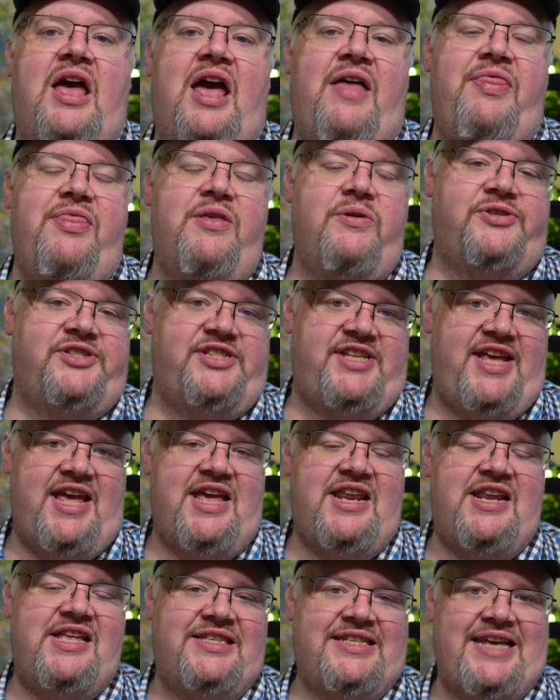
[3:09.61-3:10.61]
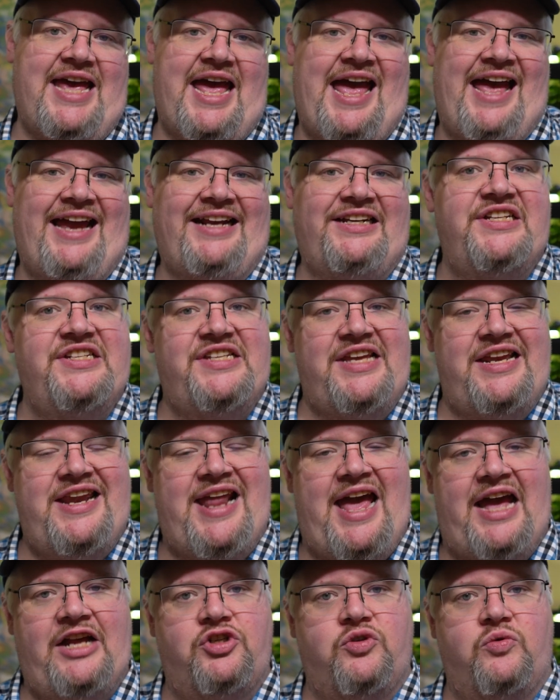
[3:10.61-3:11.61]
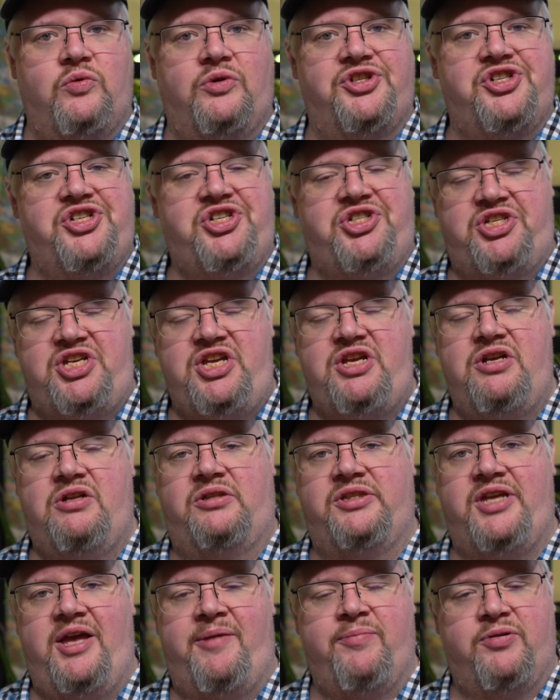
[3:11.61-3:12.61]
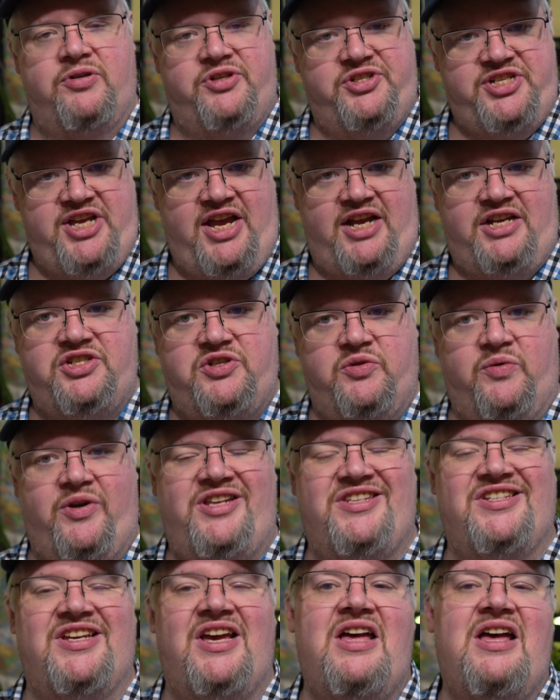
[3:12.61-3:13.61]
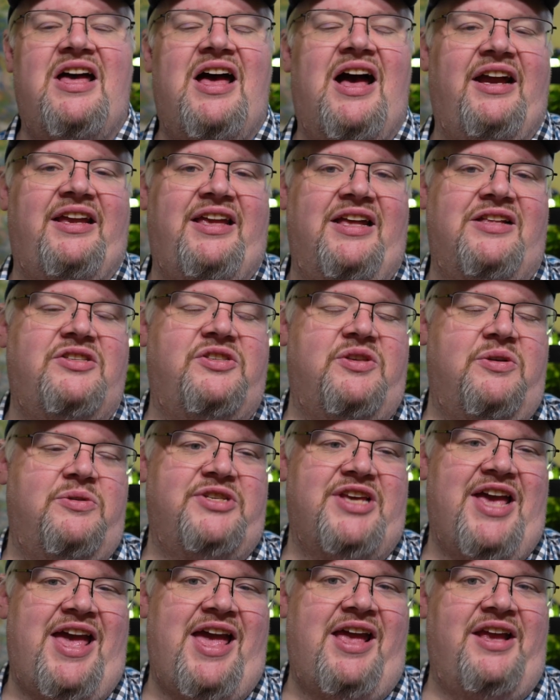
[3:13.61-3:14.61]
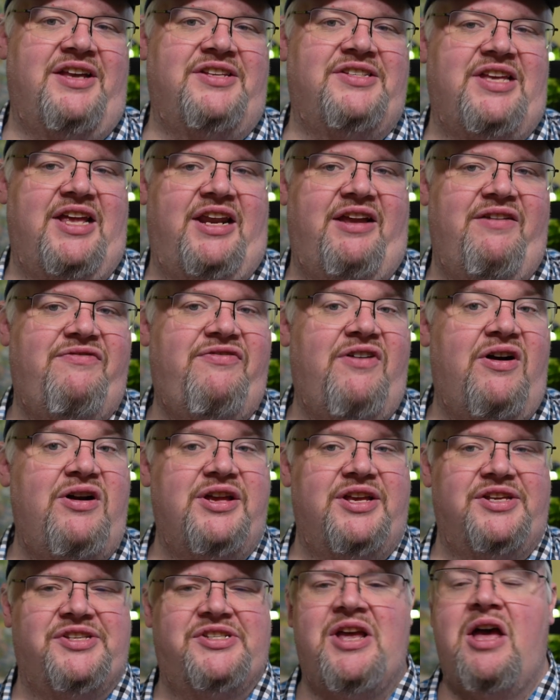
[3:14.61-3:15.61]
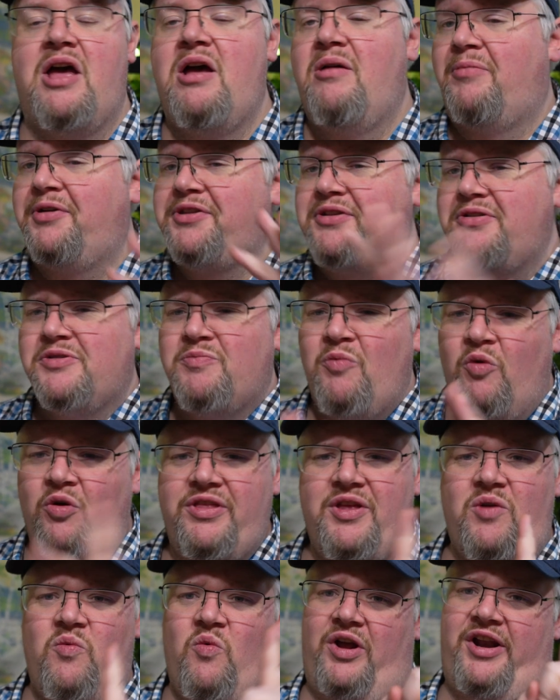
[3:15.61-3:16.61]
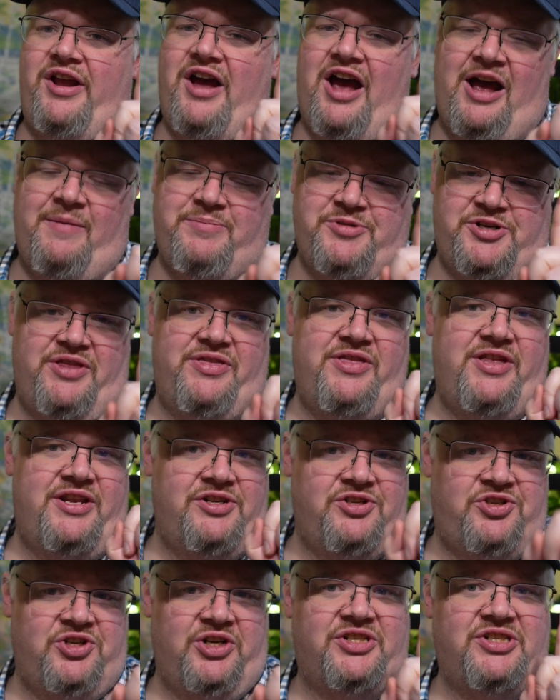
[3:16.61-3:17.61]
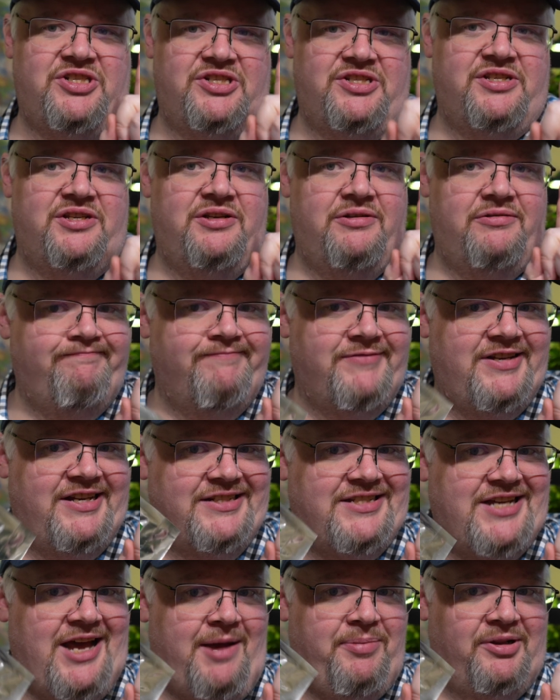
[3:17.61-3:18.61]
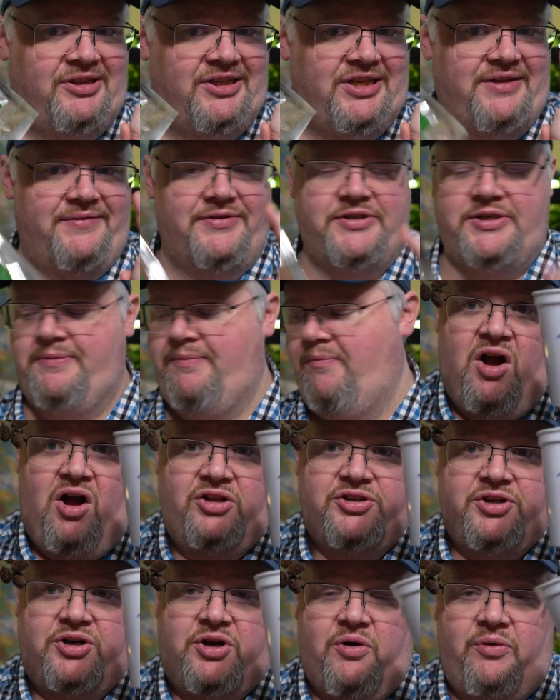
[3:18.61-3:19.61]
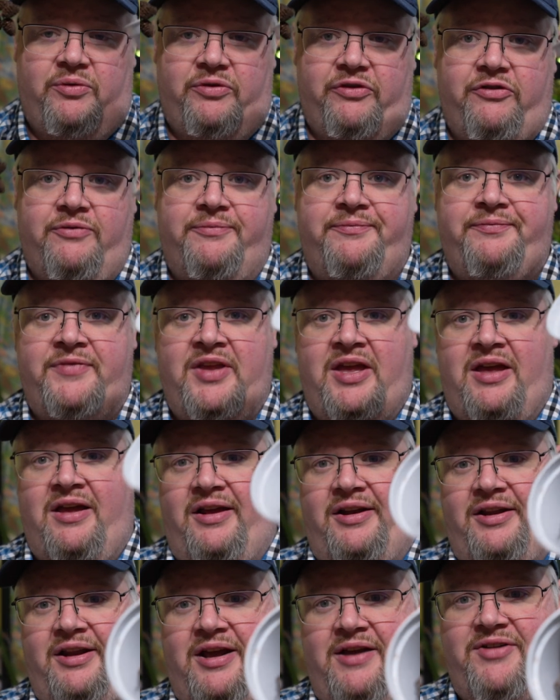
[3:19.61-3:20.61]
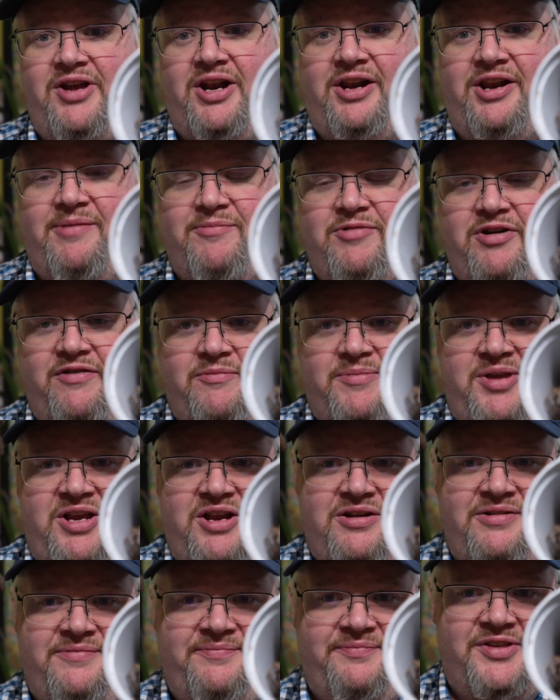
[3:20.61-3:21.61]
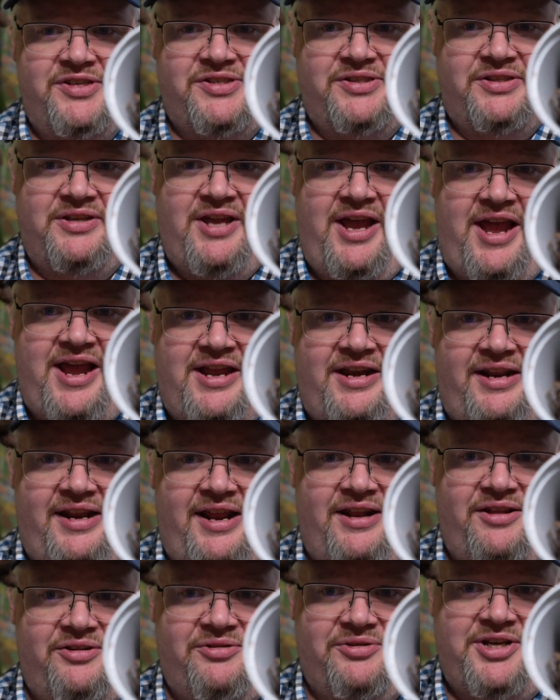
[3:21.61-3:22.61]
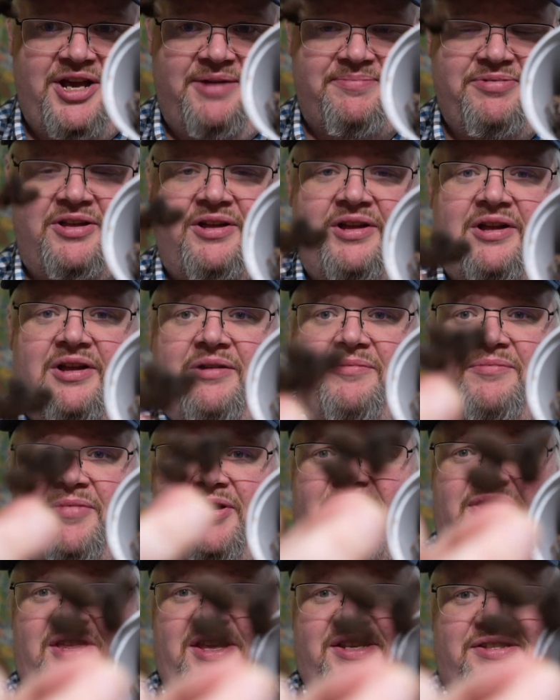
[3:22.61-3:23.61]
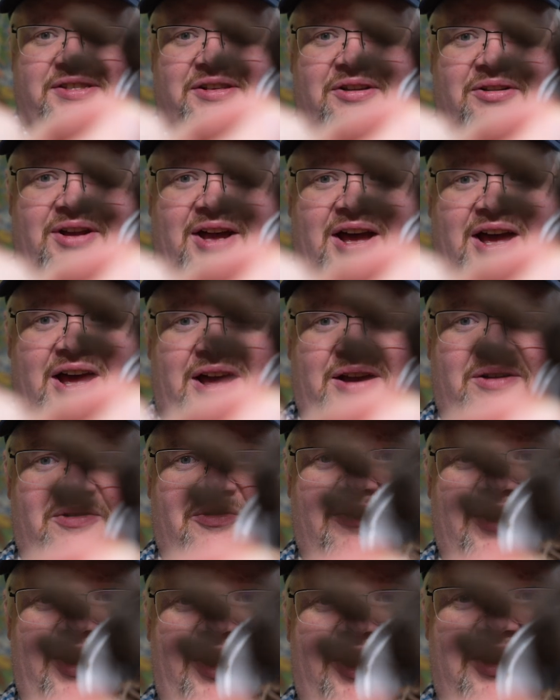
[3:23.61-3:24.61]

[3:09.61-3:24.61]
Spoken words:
and those tannins act as a natural shield and protectorant against those eggs getting fungus. But there's more than one option than just catalpa leaves. Alder cones. Now I've got a number of them here. This handy-dandy little cup. But this little guy right